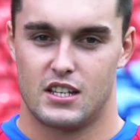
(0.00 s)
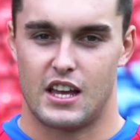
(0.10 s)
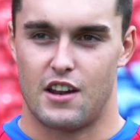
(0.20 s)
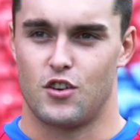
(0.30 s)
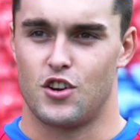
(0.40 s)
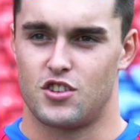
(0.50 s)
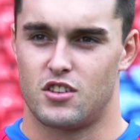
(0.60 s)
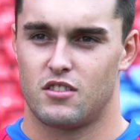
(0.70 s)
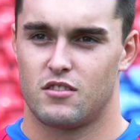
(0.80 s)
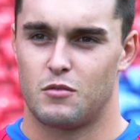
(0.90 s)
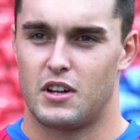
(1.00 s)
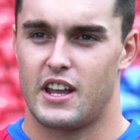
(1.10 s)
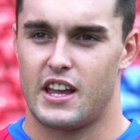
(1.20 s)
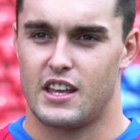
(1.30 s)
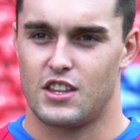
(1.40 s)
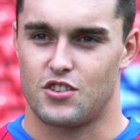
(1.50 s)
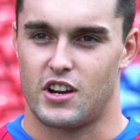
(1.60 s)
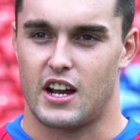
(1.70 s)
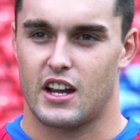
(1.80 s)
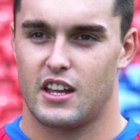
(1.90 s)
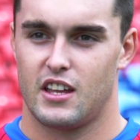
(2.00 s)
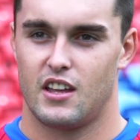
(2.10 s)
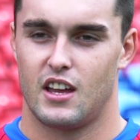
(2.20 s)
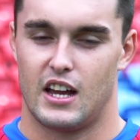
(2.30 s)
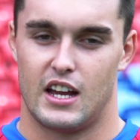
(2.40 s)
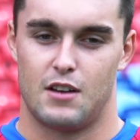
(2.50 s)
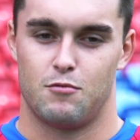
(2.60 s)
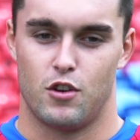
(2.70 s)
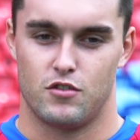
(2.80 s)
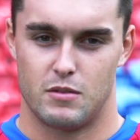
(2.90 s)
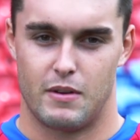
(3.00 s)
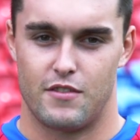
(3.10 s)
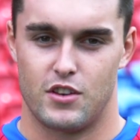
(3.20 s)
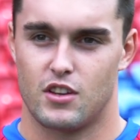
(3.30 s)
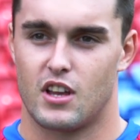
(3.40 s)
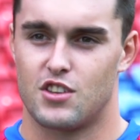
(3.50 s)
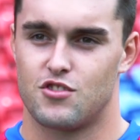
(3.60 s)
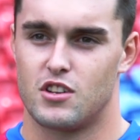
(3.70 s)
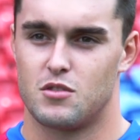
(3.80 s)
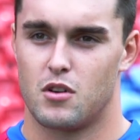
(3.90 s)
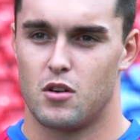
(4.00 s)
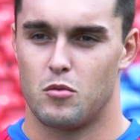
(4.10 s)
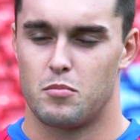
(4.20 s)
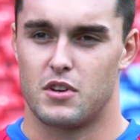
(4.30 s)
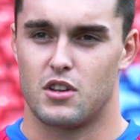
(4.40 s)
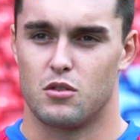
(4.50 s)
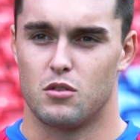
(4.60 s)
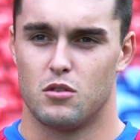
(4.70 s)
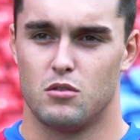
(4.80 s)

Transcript: state of origin, one day down the track. Um, obviously, your Country as well would be pretty cool.